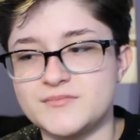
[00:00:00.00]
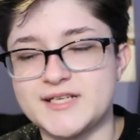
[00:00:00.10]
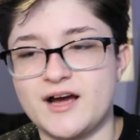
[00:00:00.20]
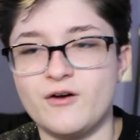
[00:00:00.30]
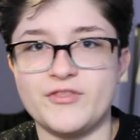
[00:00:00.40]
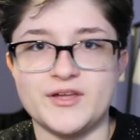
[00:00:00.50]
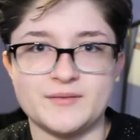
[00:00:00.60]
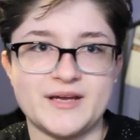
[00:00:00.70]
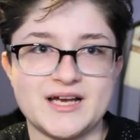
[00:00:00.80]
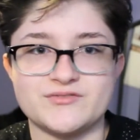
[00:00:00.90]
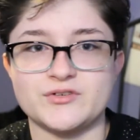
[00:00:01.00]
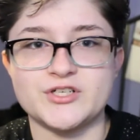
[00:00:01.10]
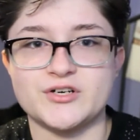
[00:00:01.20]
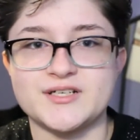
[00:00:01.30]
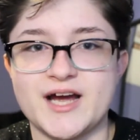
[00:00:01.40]
hell with it, let me ask for a
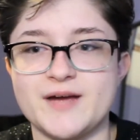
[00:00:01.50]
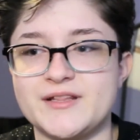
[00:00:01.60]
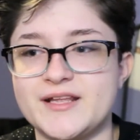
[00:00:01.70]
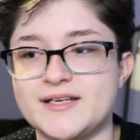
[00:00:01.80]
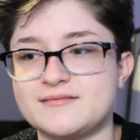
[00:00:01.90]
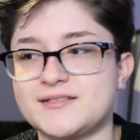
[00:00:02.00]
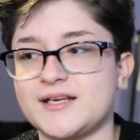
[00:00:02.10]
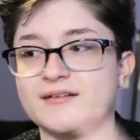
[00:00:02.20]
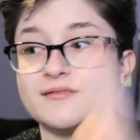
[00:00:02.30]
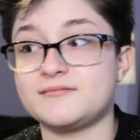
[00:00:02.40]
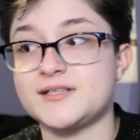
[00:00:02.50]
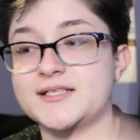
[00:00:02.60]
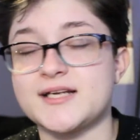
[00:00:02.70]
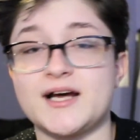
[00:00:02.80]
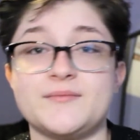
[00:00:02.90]
return time, and they said
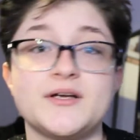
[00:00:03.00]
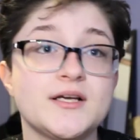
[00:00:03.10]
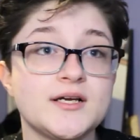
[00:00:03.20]
this time,